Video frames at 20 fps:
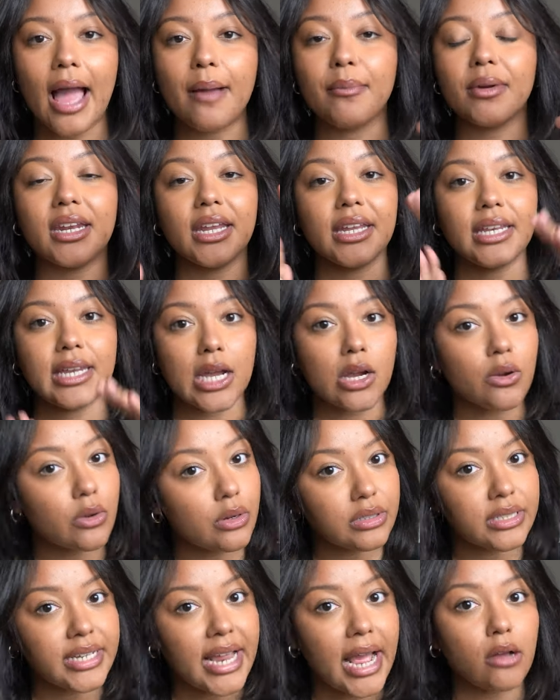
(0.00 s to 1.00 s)
I'm going to
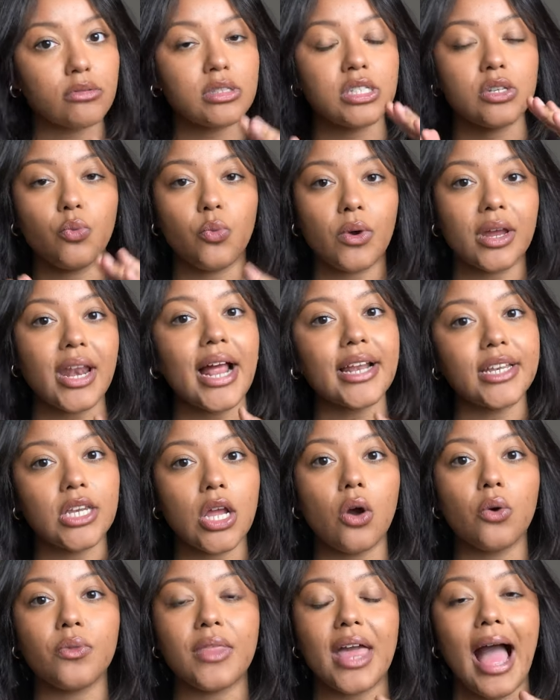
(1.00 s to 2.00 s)
narrow it down to what I
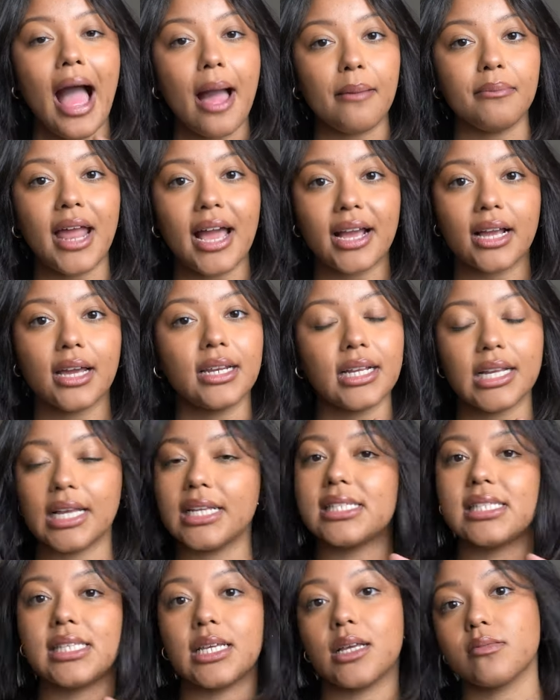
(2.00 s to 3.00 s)
know that I'm not going to
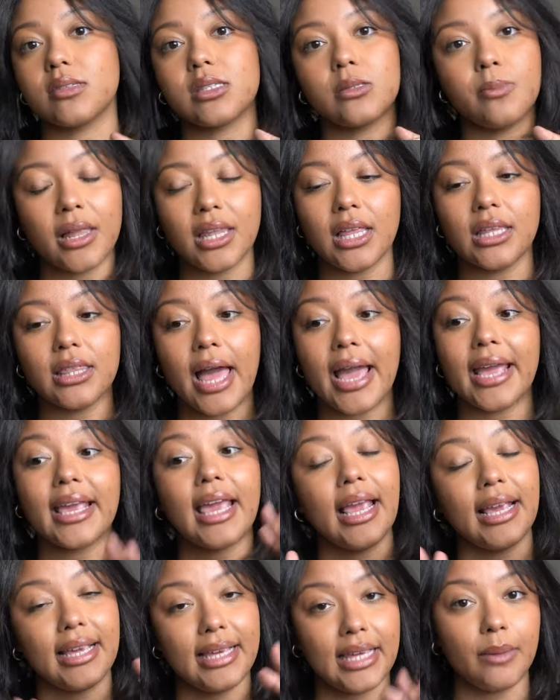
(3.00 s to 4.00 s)
get sick of smelling
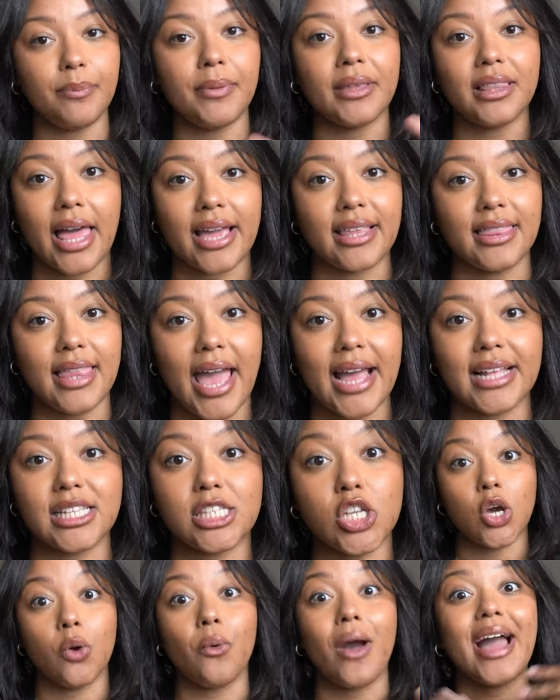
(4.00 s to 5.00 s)
like and keep it like that
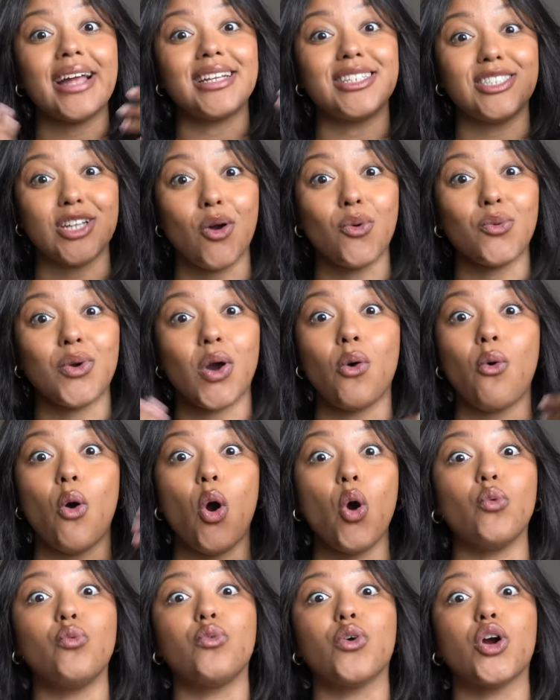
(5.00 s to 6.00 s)
so I don't go
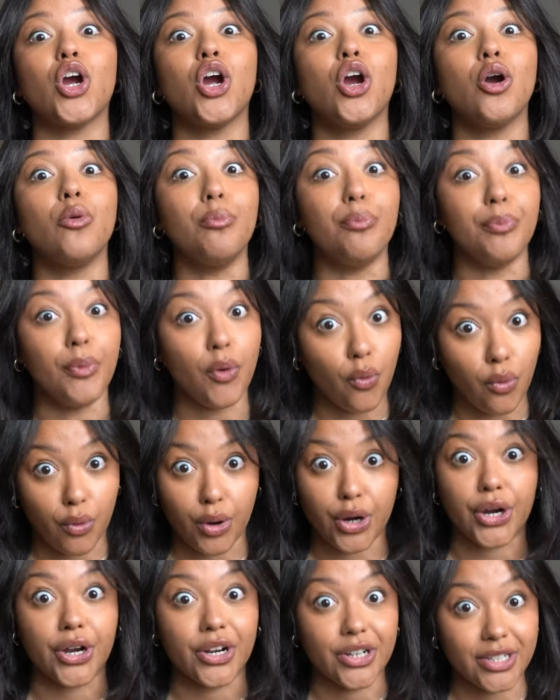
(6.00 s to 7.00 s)

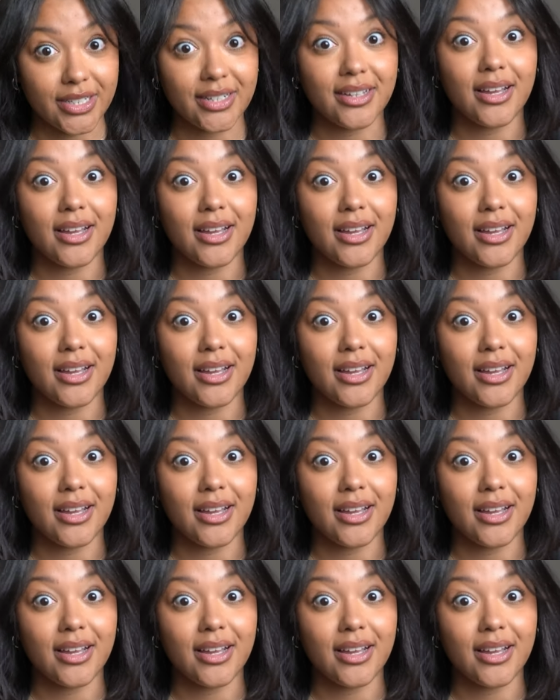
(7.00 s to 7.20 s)
overboard